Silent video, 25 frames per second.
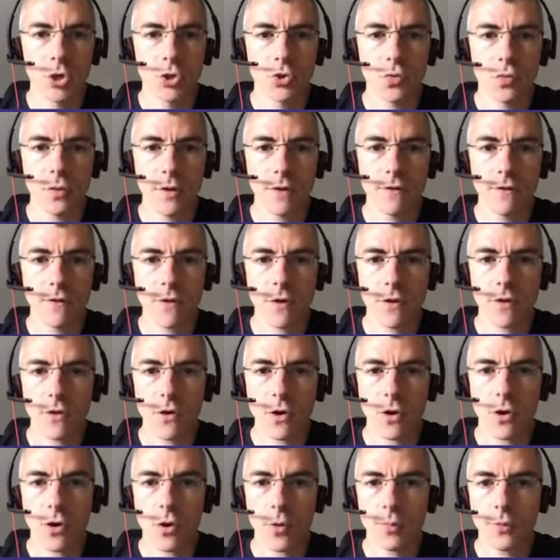So we
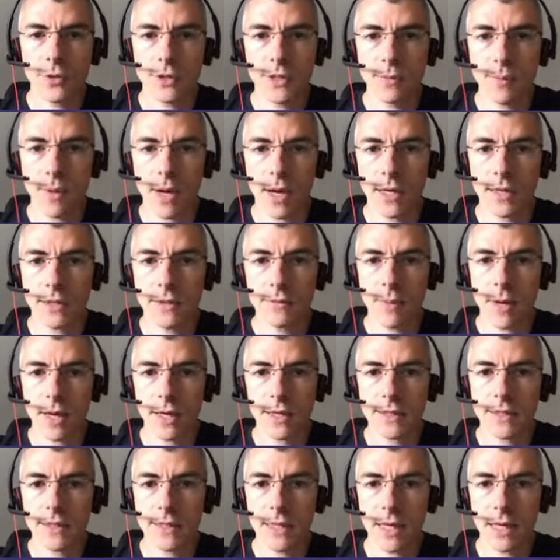further optimize
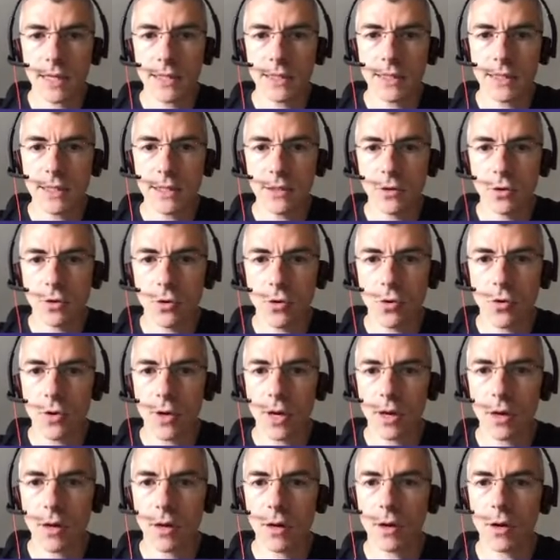by selecting the
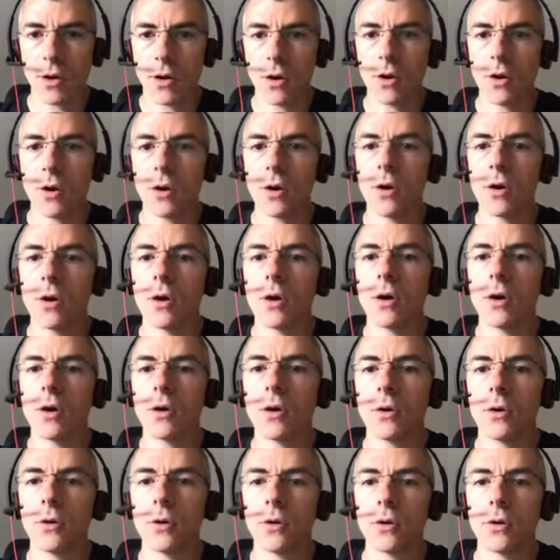local
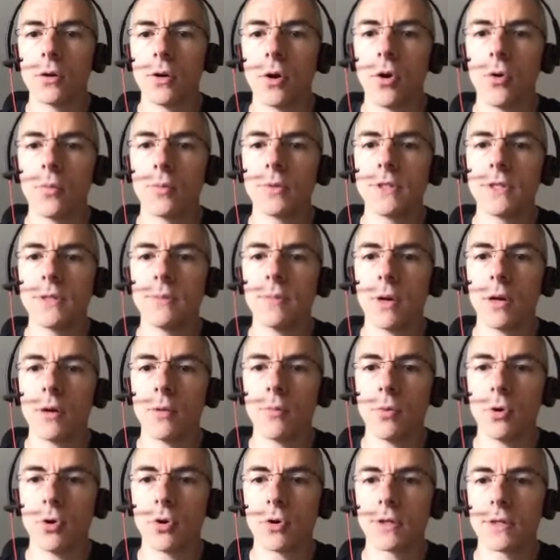uh,
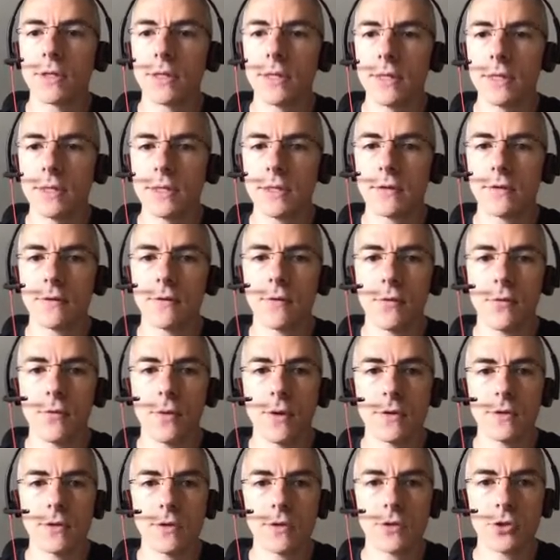optimal block keys
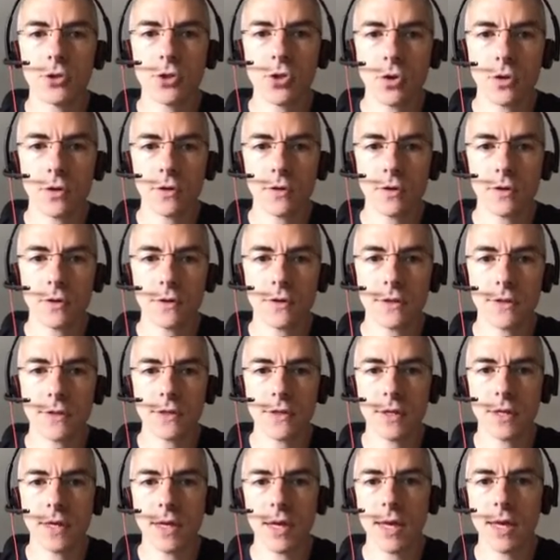with the
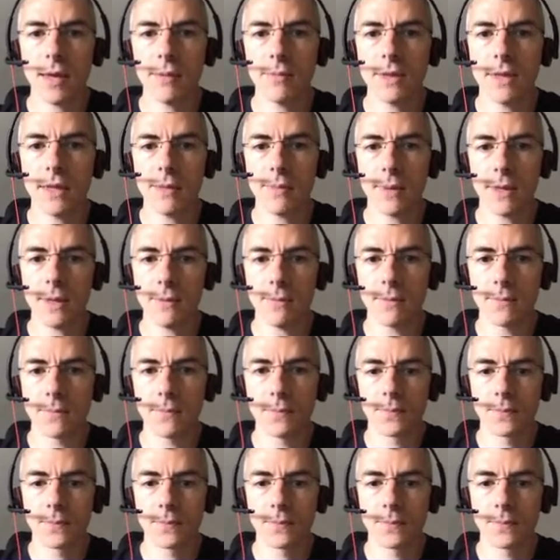shortest M D P.